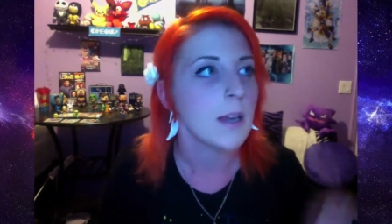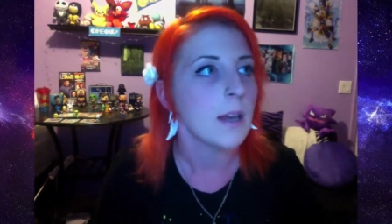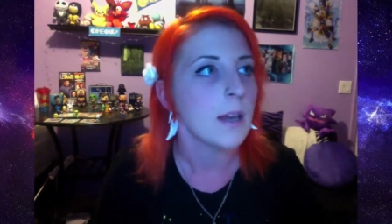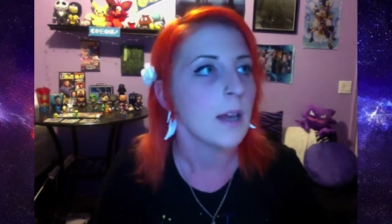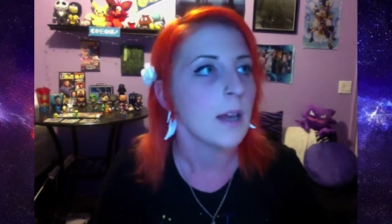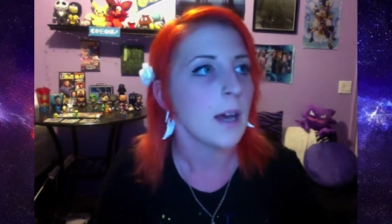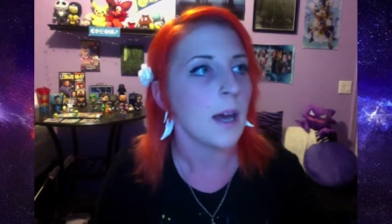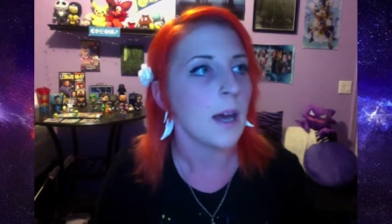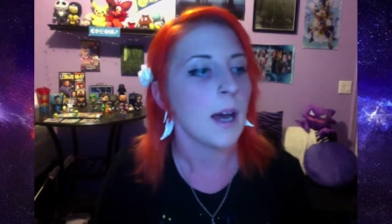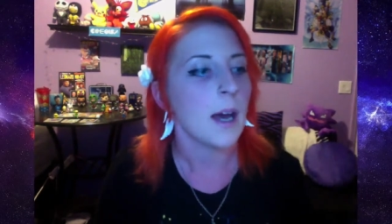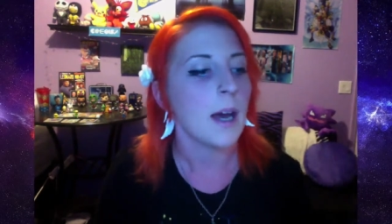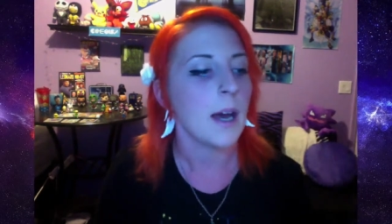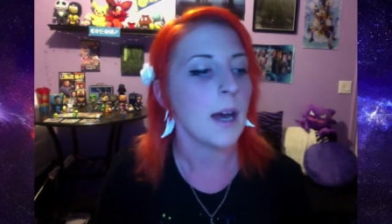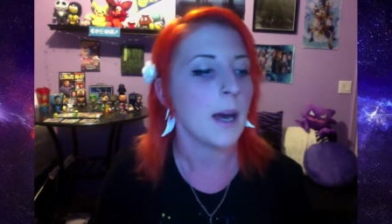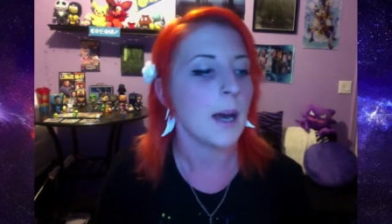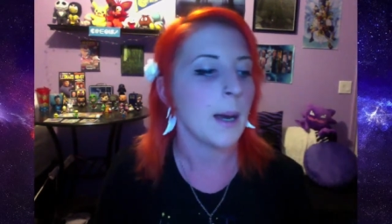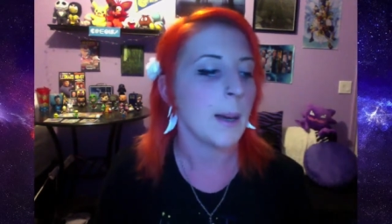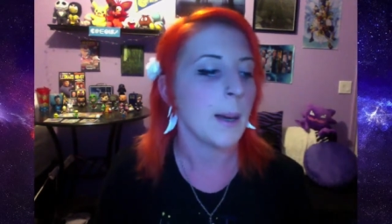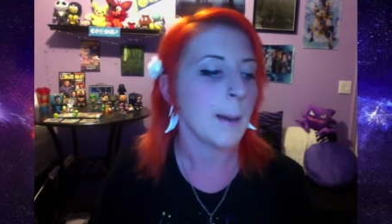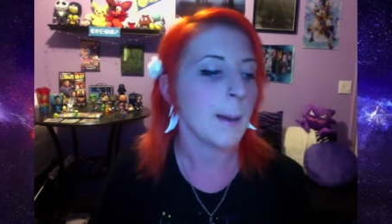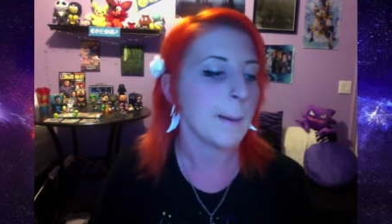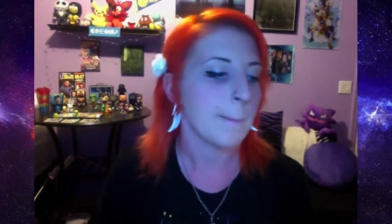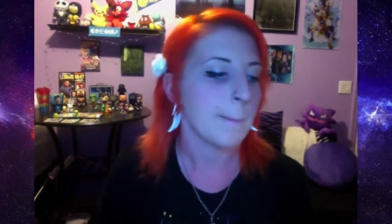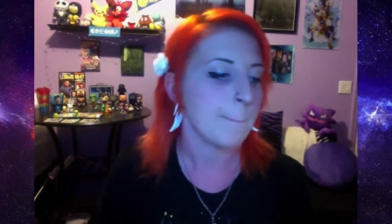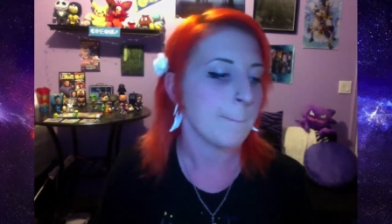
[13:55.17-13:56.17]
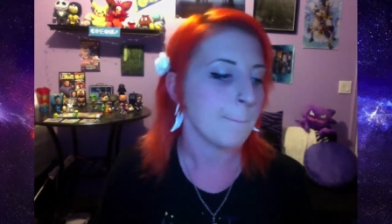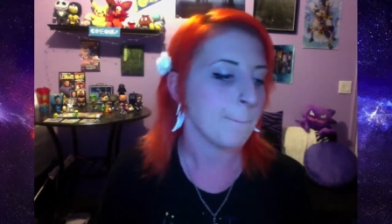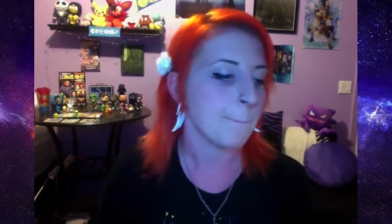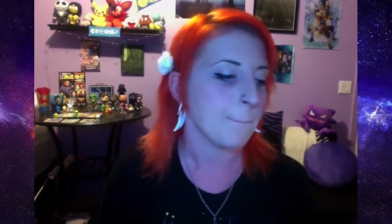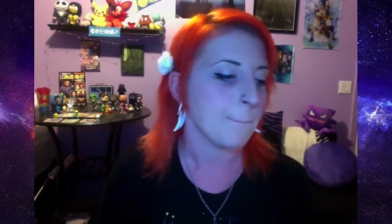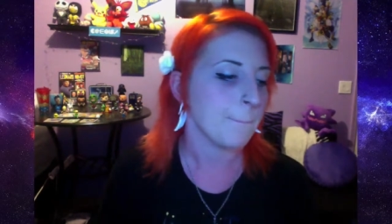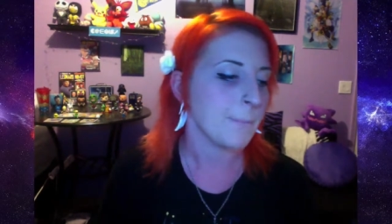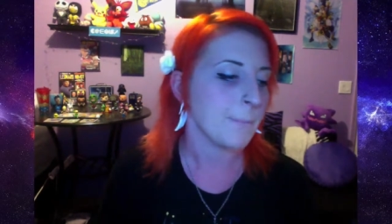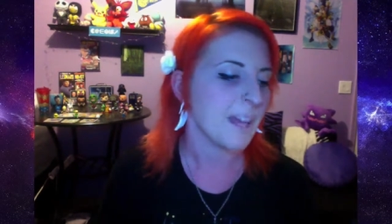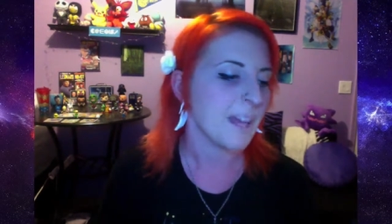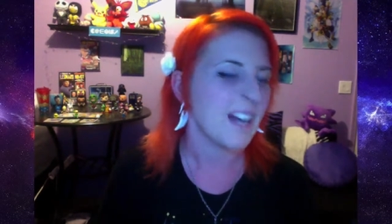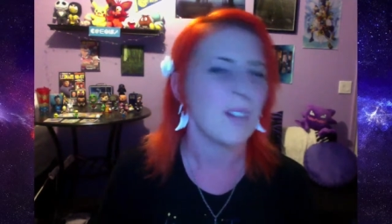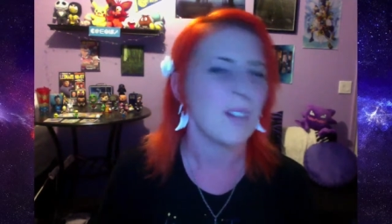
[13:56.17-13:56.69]
Um,
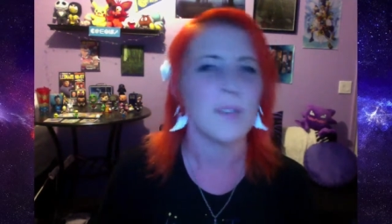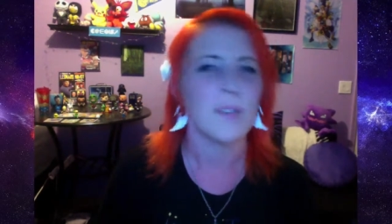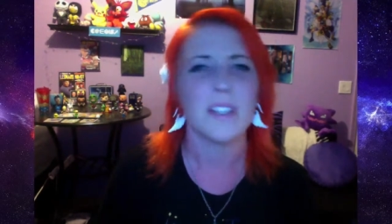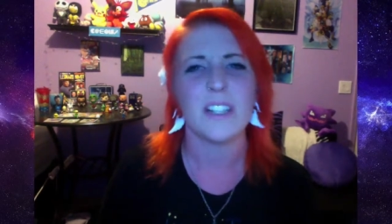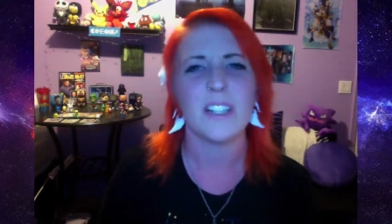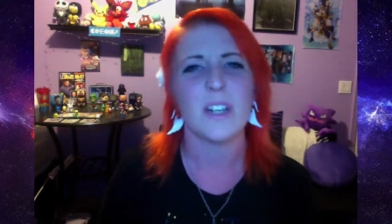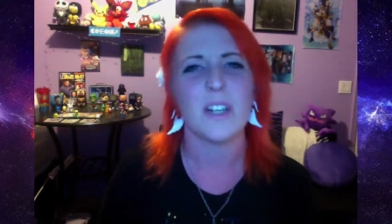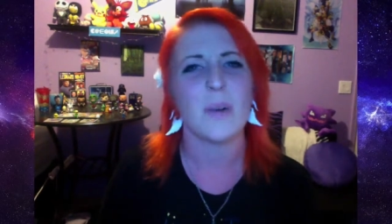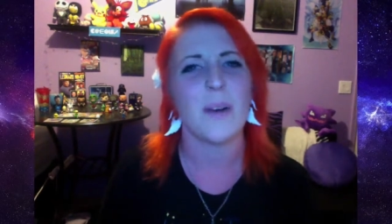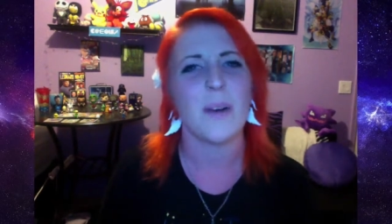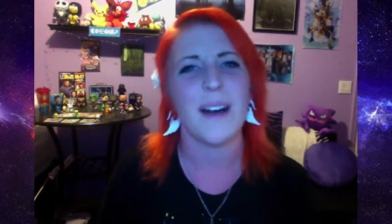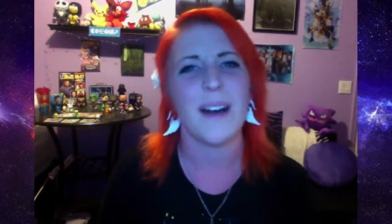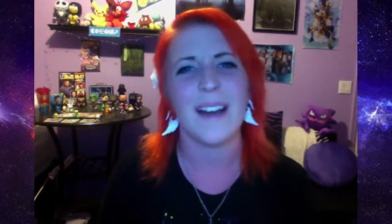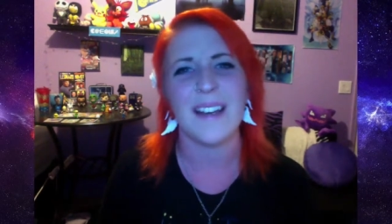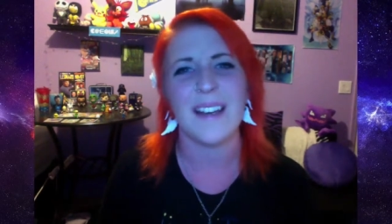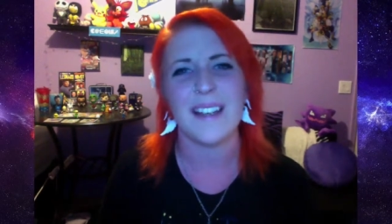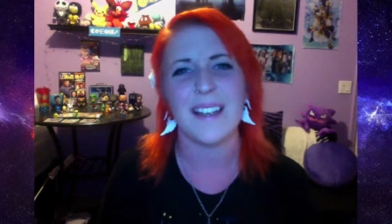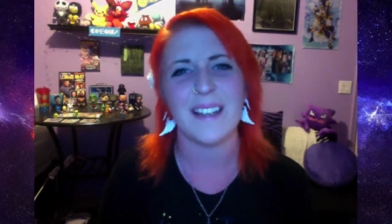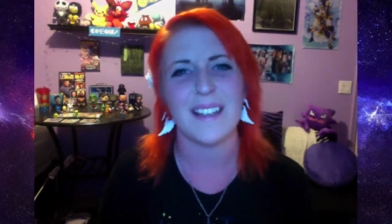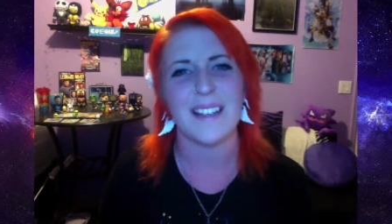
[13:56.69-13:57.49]
I don't really know why,